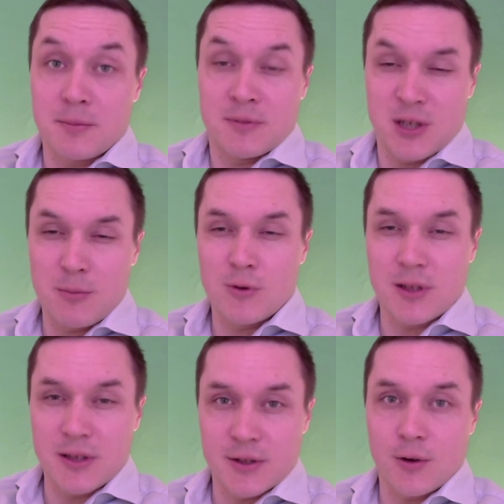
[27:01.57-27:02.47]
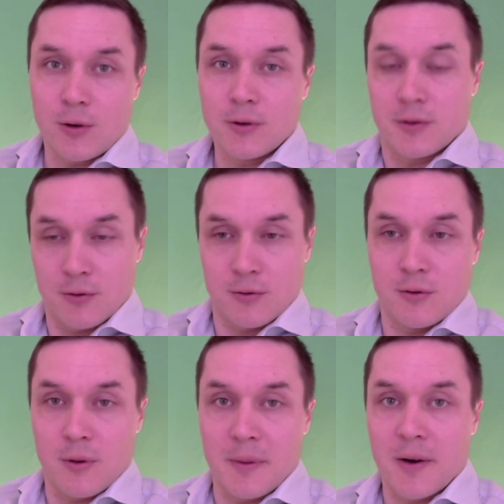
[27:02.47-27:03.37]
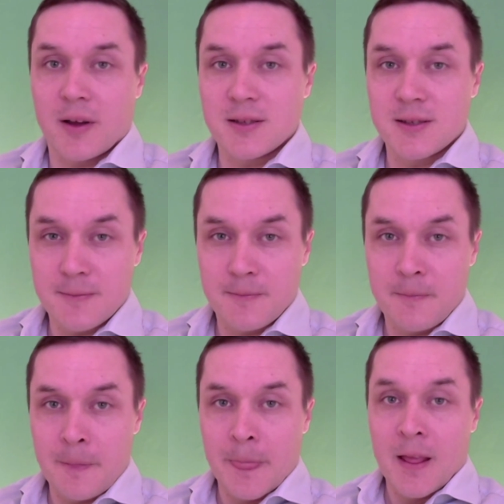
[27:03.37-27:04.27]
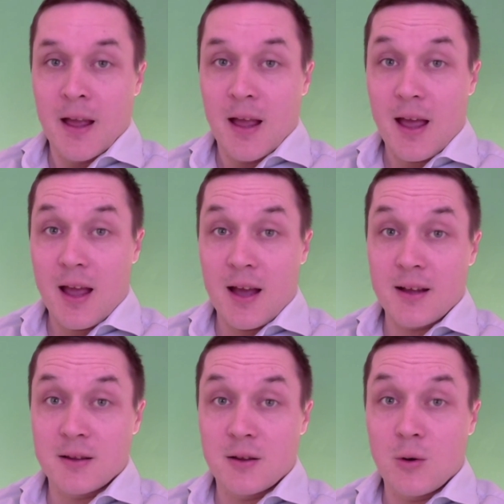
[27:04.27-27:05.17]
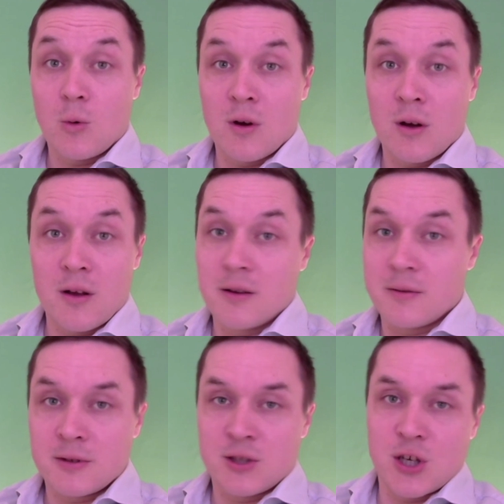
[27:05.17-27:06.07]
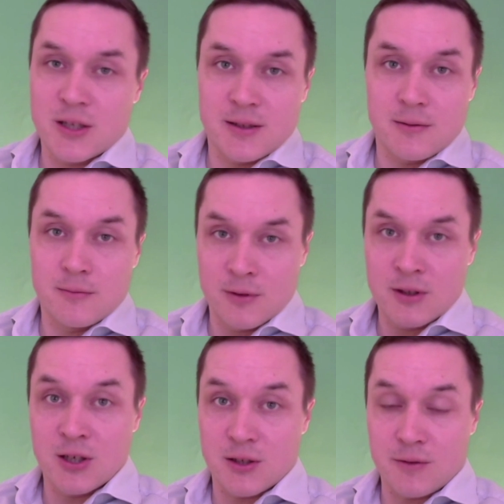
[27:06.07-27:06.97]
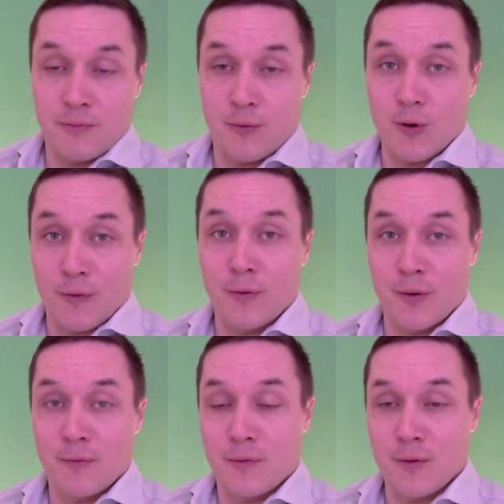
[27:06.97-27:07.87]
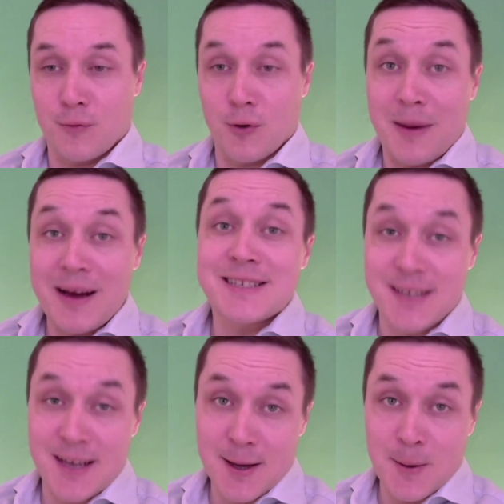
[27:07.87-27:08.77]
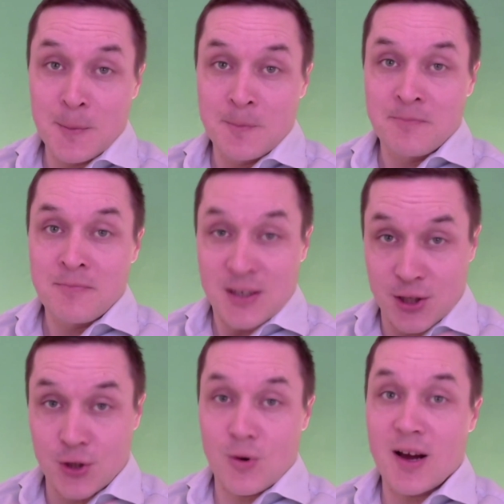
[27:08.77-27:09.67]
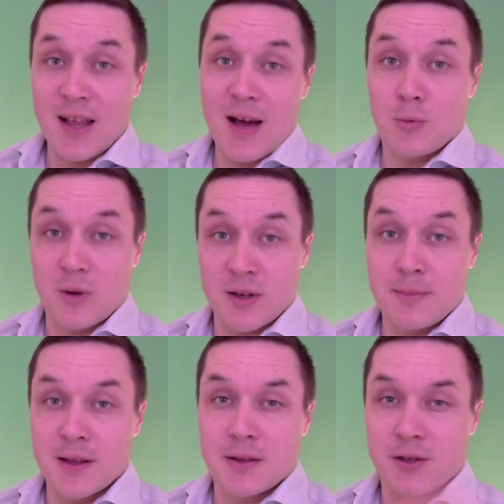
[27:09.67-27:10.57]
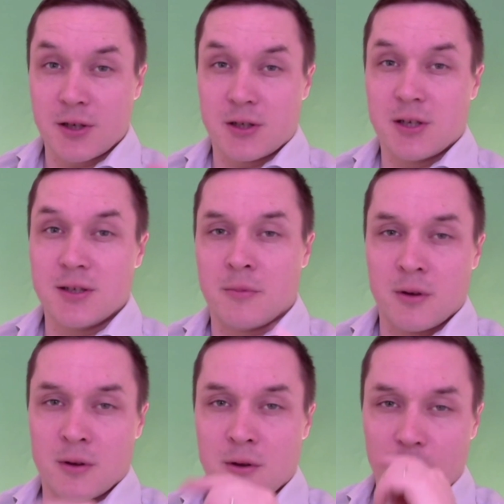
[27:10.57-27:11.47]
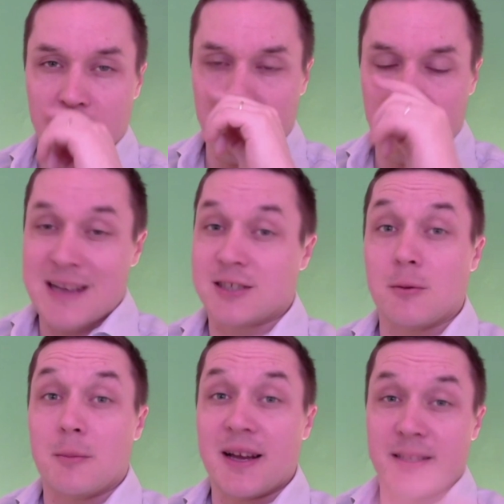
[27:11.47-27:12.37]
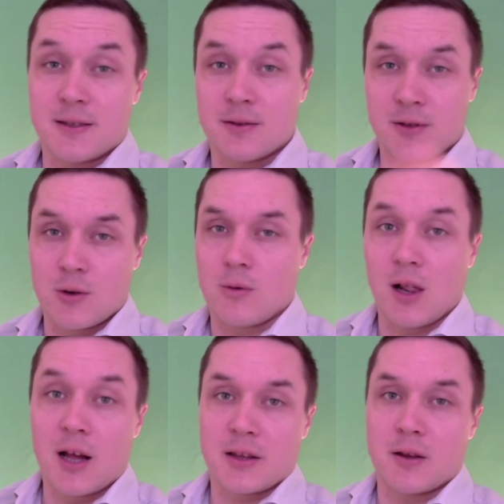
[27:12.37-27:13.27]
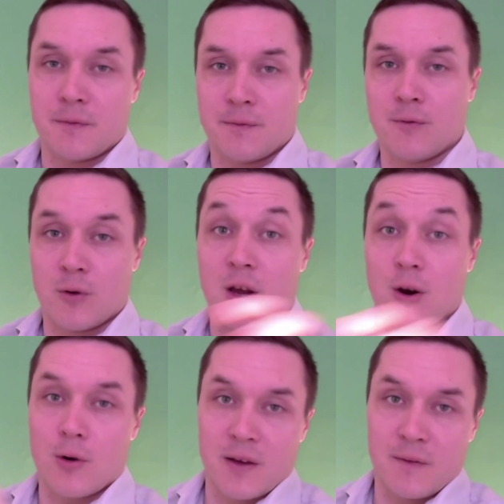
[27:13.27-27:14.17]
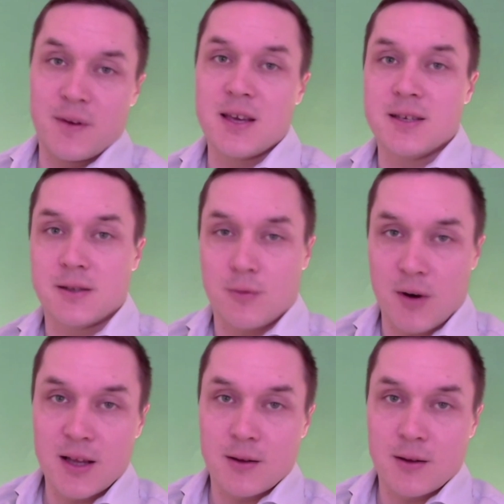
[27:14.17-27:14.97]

she mostly sold to to Americans, and uh, just just for for my sake, she tried out one month. She she's doing masterminds, so a lot of recurring fees, right? Mm-hmm.